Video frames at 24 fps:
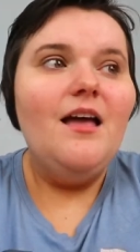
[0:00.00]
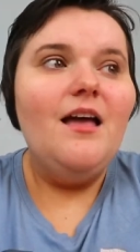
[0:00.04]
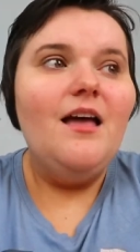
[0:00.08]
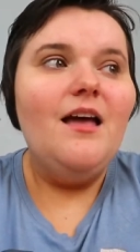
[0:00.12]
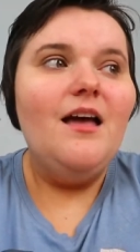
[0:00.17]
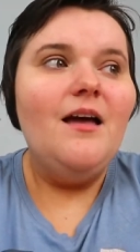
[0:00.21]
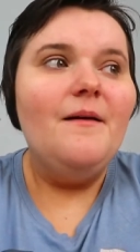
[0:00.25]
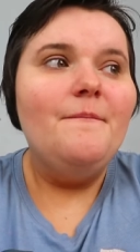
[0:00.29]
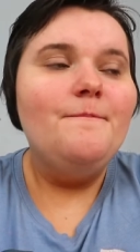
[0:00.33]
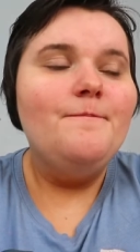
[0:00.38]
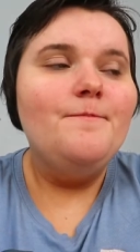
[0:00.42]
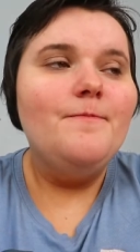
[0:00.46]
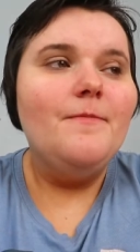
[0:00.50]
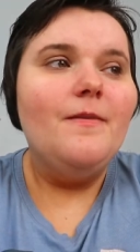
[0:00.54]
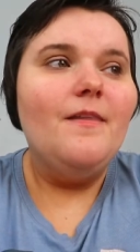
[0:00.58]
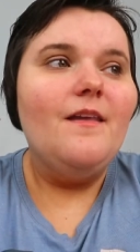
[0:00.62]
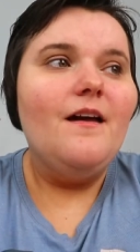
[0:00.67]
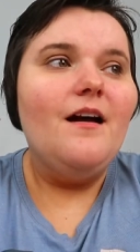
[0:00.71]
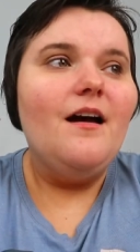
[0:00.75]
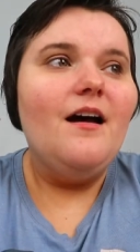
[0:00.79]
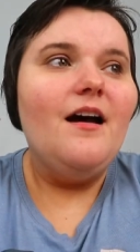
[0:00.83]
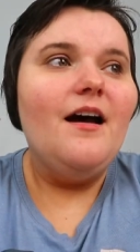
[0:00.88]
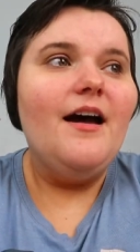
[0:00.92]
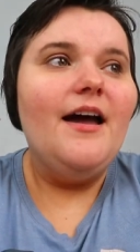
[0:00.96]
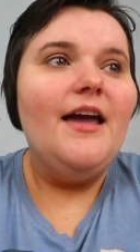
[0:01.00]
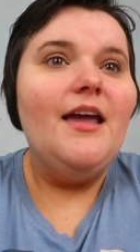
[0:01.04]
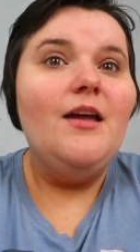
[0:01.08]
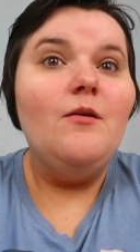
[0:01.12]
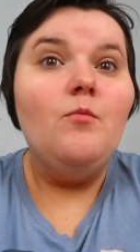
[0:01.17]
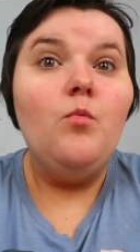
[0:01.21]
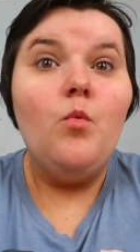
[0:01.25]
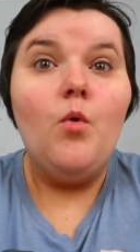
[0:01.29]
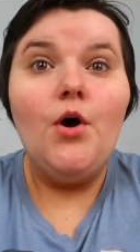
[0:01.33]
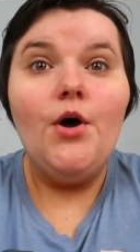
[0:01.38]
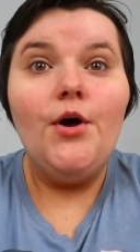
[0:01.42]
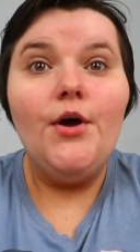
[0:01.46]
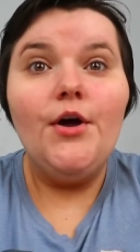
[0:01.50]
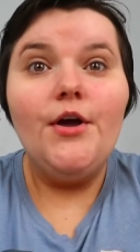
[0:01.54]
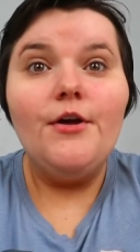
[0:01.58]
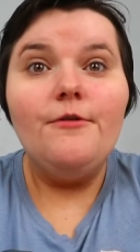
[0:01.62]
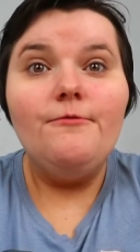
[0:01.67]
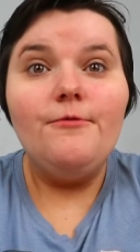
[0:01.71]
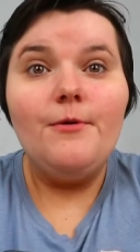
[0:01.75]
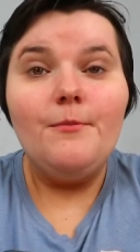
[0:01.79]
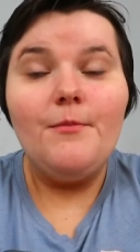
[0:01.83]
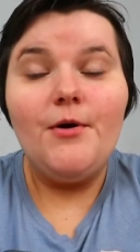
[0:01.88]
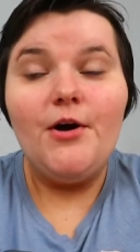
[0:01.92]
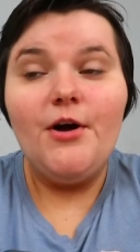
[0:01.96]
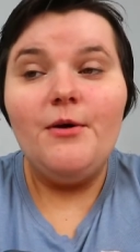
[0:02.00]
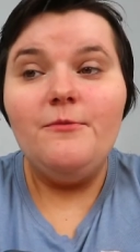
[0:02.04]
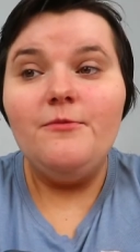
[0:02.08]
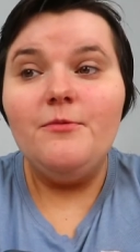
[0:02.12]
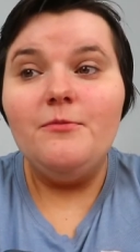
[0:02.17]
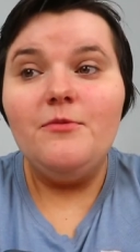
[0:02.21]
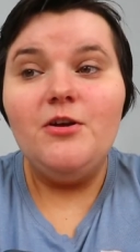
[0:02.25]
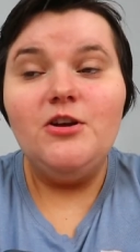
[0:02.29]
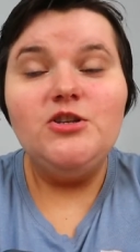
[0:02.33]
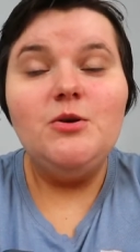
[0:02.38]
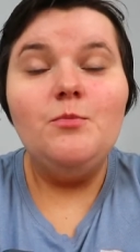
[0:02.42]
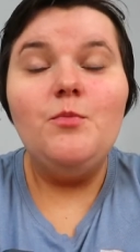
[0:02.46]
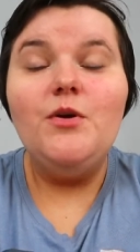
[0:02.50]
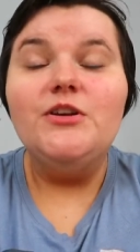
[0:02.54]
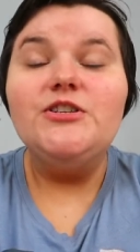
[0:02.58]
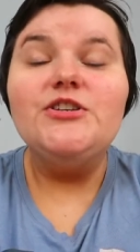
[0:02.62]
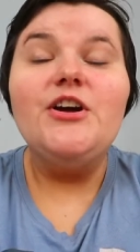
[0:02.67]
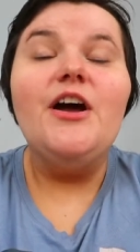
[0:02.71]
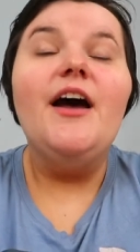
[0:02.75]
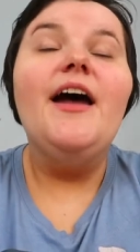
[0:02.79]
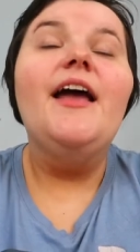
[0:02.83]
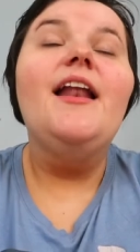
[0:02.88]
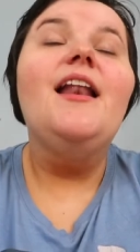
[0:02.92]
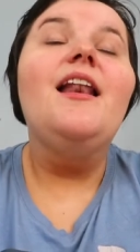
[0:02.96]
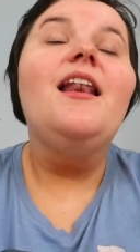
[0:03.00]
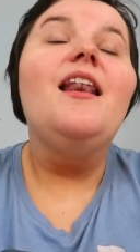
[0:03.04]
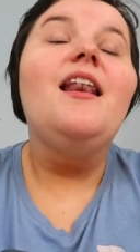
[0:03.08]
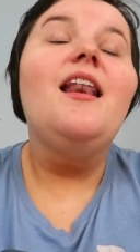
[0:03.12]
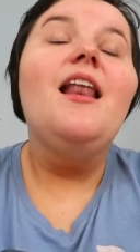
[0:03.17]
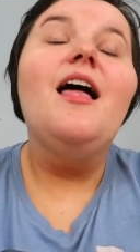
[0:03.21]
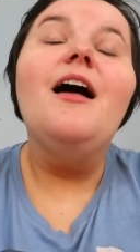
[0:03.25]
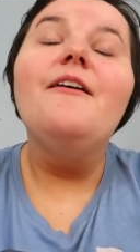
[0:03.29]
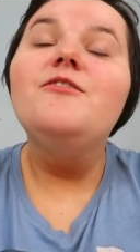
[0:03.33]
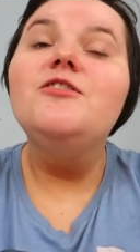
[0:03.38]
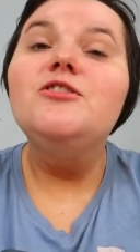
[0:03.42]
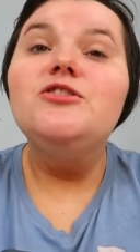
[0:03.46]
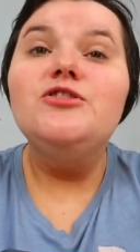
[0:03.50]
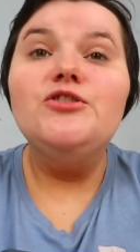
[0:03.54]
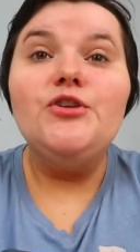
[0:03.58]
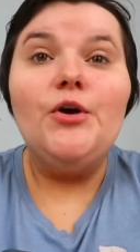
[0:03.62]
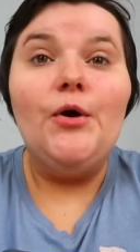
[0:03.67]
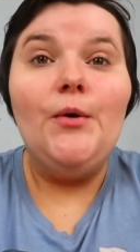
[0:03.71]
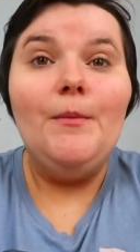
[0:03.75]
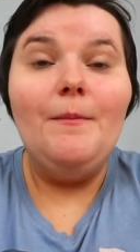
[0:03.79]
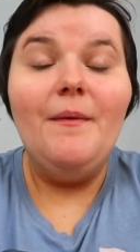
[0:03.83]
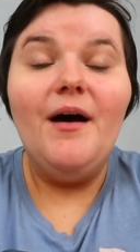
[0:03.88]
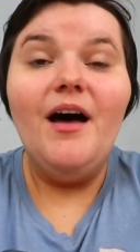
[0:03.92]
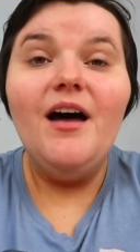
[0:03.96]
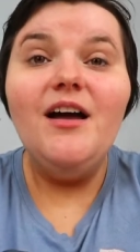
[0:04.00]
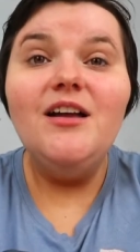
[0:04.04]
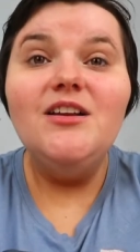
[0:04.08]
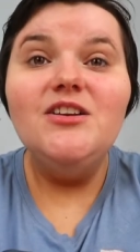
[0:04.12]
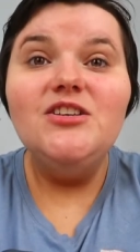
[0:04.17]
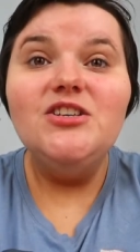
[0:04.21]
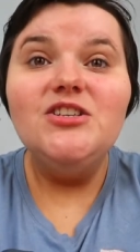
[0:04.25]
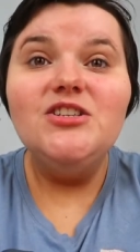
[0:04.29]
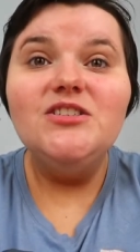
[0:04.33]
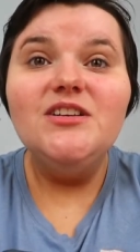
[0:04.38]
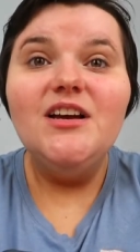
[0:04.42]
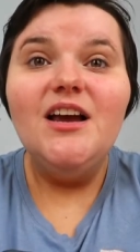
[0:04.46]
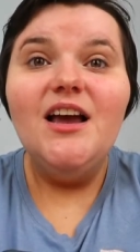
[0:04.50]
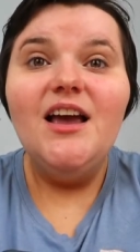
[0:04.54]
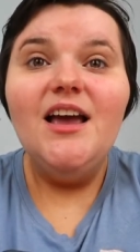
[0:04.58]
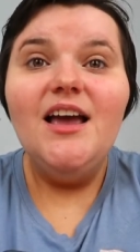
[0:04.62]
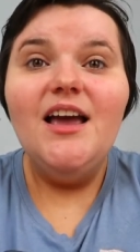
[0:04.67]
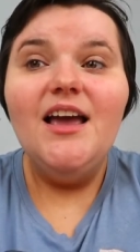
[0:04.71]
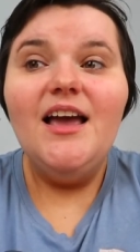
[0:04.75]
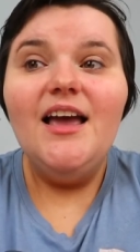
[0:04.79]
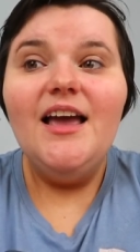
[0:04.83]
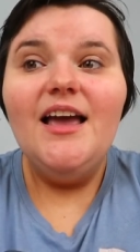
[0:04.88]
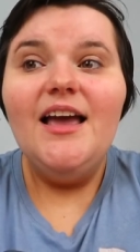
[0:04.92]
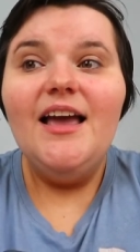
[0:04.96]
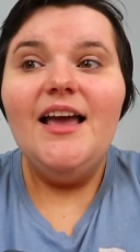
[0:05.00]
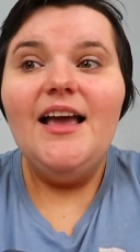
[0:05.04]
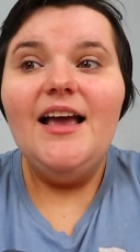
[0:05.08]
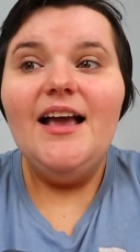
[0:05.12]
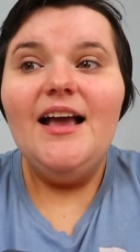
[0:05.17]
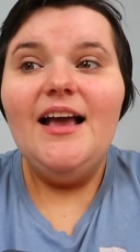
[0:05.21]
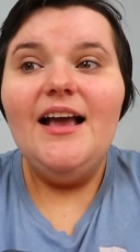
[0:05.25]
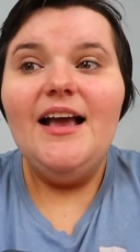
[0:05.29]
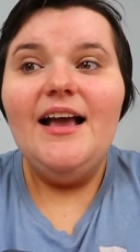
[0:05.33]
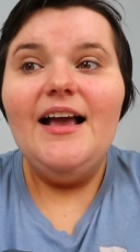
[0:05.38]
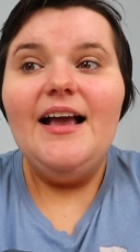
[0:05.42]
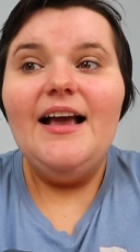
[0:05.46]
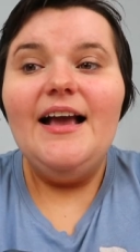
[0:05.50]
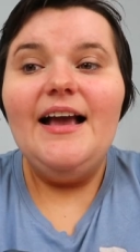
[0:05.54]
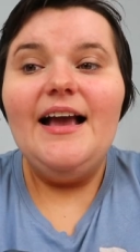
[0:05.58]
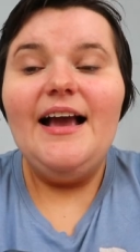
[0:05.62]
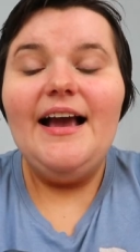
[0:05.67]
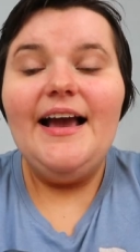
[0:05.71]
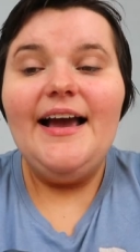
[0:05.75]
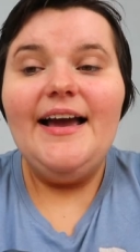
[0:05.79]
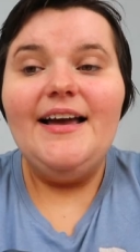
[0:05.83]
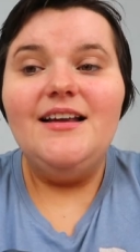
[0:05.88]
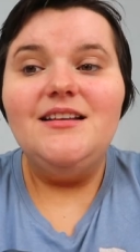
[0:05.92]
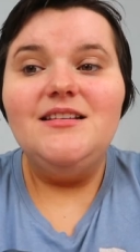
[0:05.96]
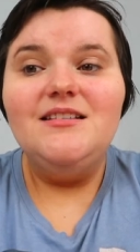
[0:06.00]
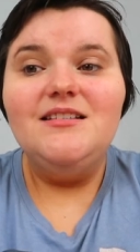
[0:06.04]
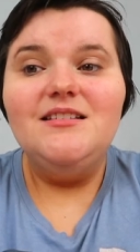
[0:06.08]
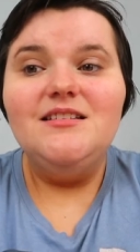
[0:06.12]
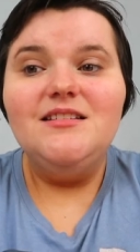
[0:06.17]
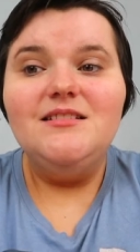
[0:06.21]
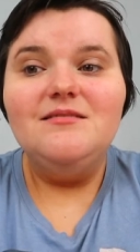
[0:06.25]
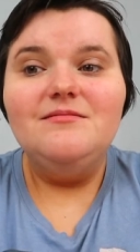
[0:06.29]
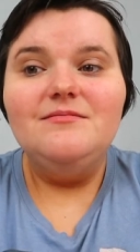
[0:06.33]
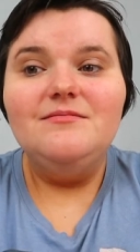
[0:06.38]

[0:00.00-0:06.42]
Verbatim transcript: Um, I work from home from YouTube, which I love so much, and